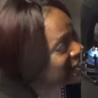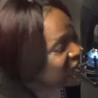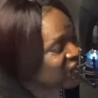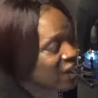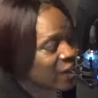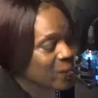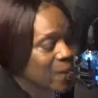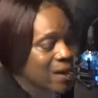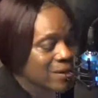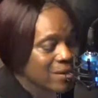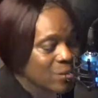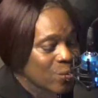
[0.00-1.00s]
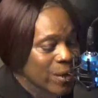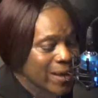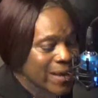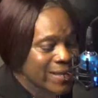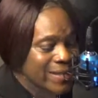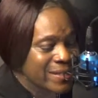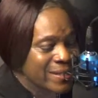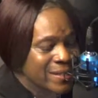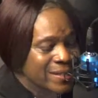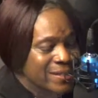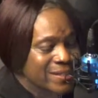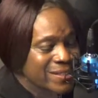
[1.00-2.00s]
to Far Rockaway,
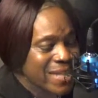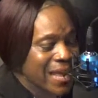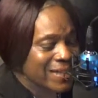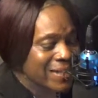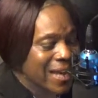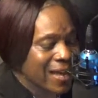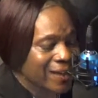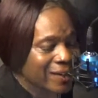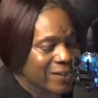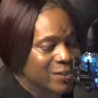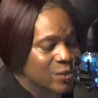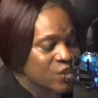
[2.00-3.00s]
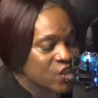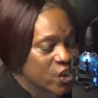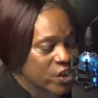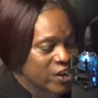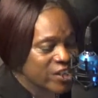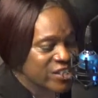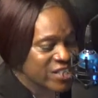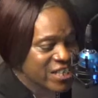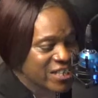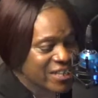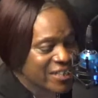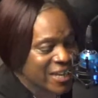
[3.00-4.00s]
Staten Island, New
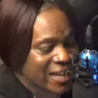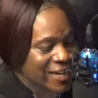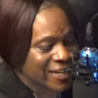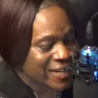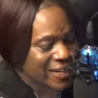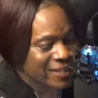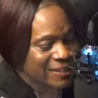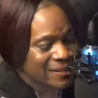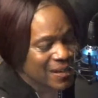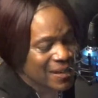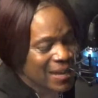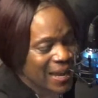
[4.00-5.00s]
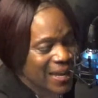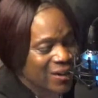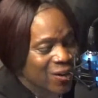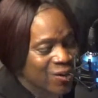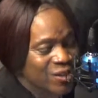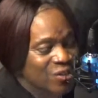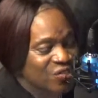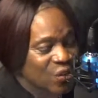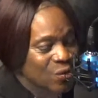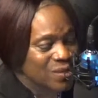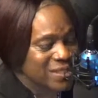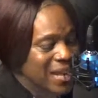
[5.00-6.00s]
Jersey, Connecticut, and all you
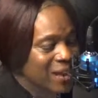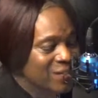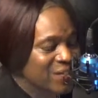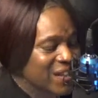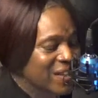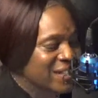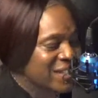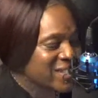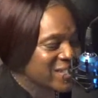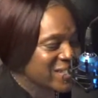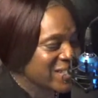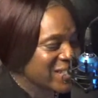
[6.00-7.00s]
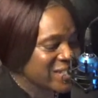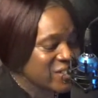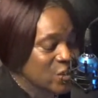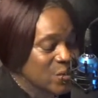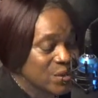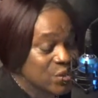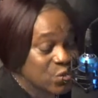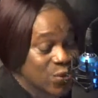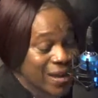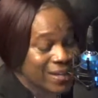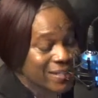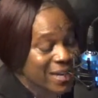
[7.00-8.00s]
folks out there listening to us
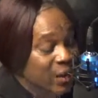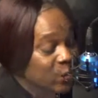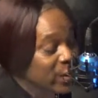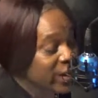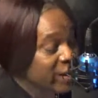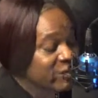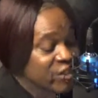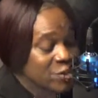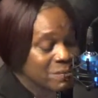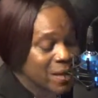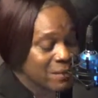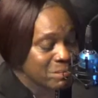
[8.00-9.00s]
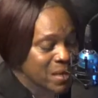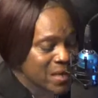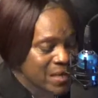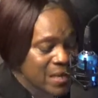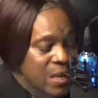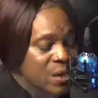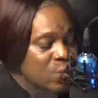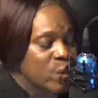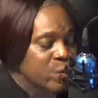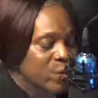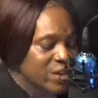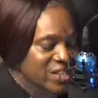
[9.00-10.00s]
right now, wherever you may be.
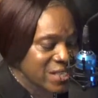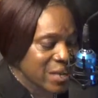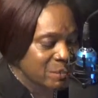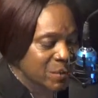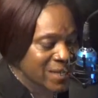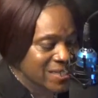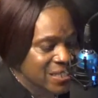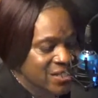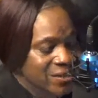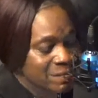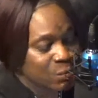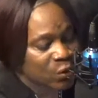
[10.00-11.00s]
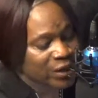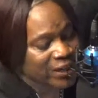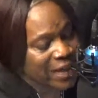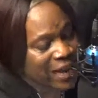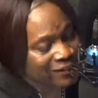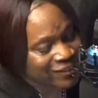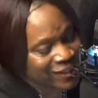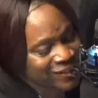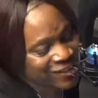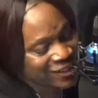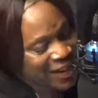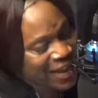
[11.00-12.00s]
We want to say a pleasant good morning. Out there
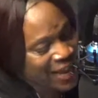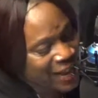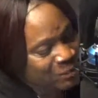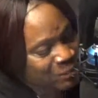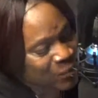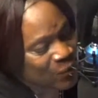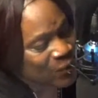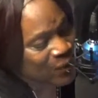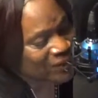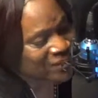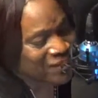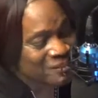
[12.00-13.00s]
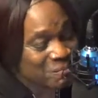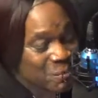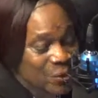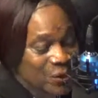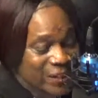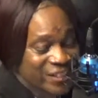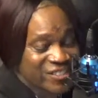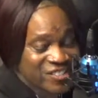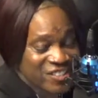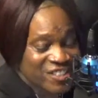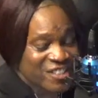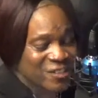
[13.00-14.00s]
to the airport, good morning
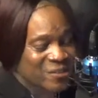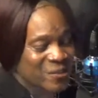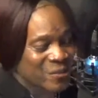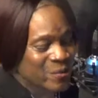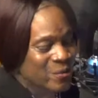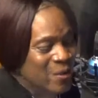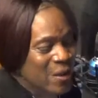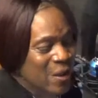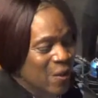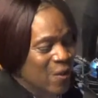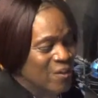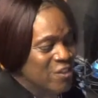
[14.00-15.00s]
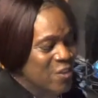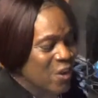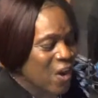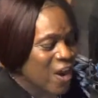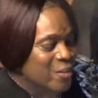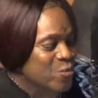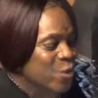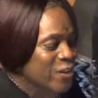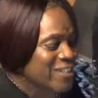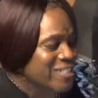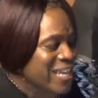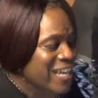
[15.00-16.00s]
to you. All you hard
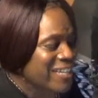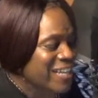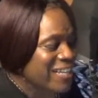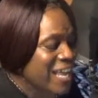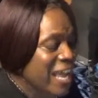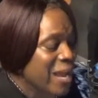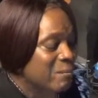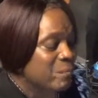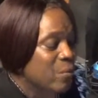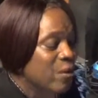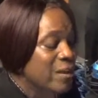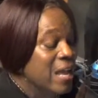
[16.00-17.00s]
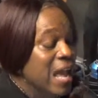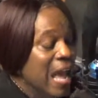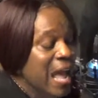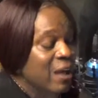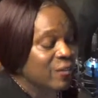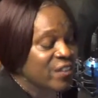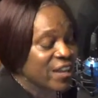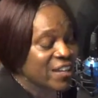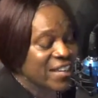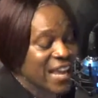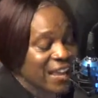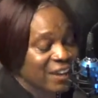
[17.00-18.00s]
workers out there in the airport, out there
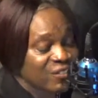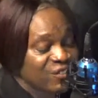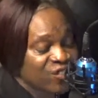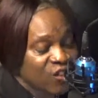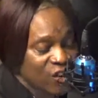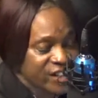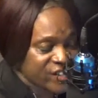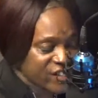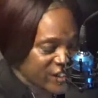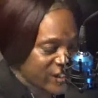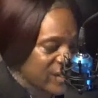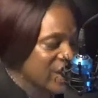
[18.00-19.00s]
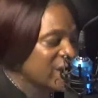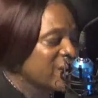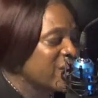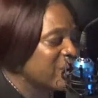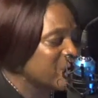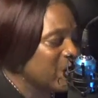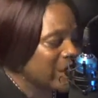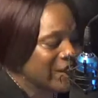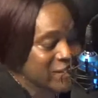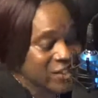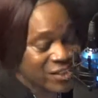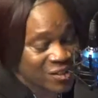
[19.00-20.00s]
in California, good
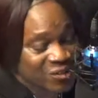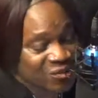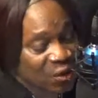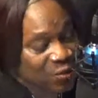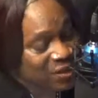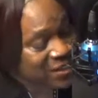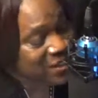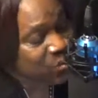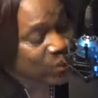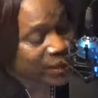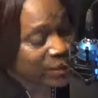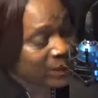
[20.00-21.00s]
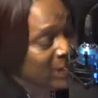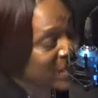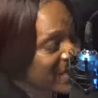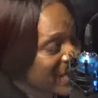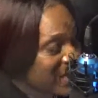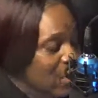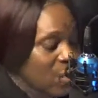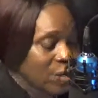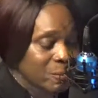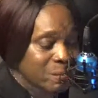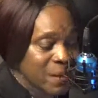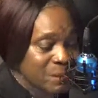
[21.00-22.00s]
morning to you folks as well. And
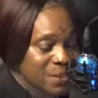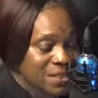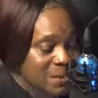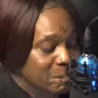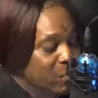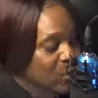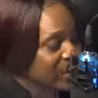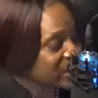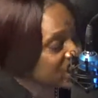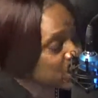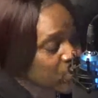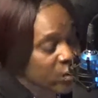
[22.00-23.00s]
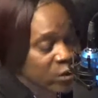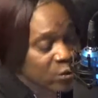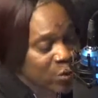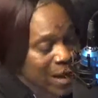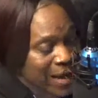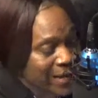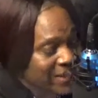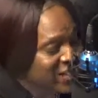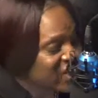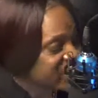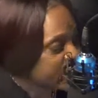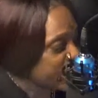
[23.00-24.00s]
all the people supporting us worldwide,
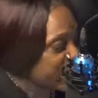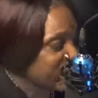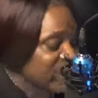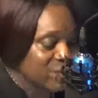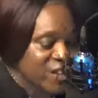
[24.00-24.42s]
country from